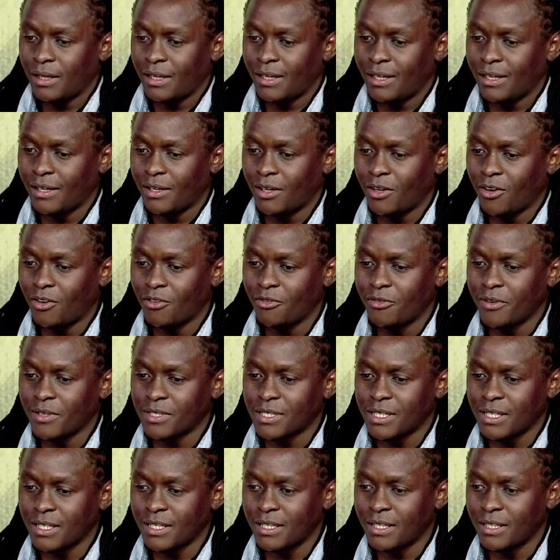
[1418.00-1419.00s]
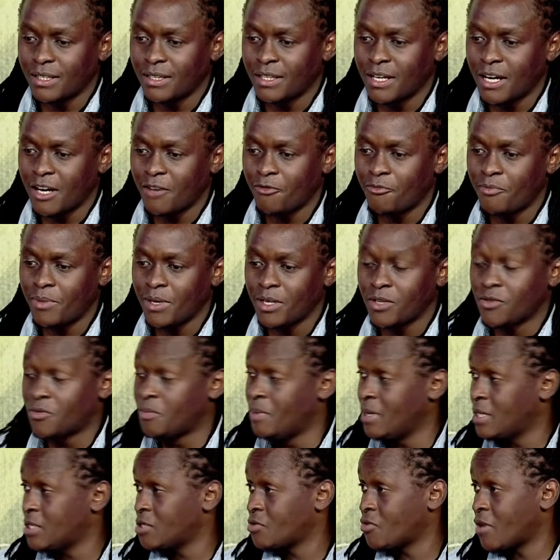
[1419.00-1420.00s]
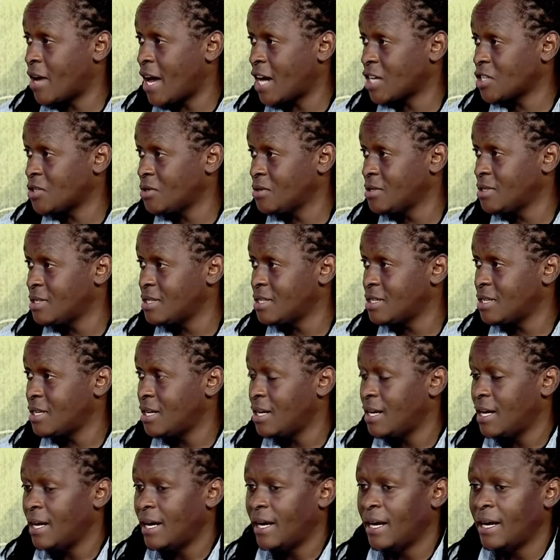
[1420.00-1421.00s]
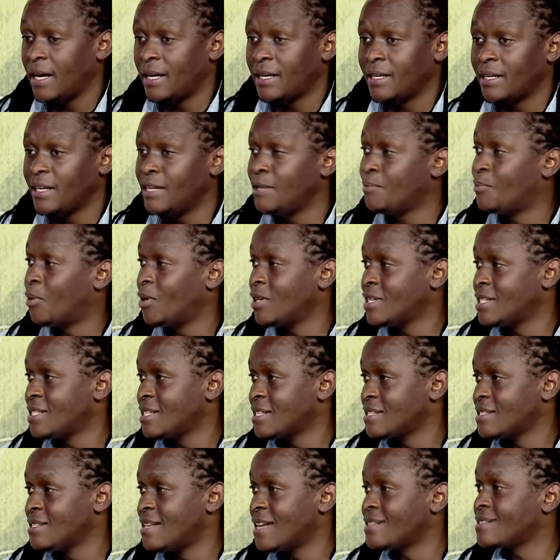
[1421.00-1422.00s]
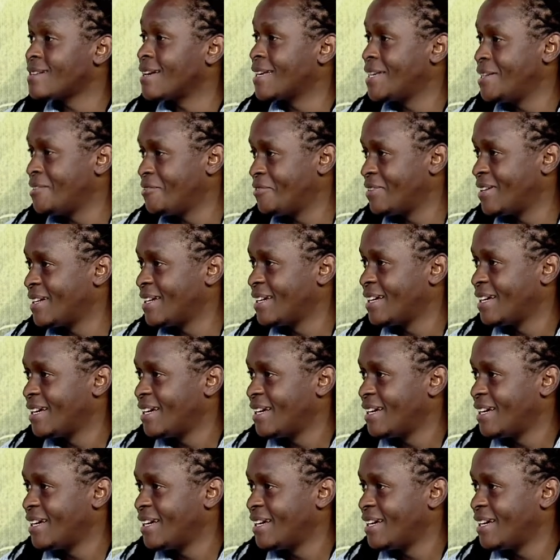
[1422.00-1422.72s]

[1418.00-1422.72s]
uh, obviously there have been mixed reactions, and in politics that's a given.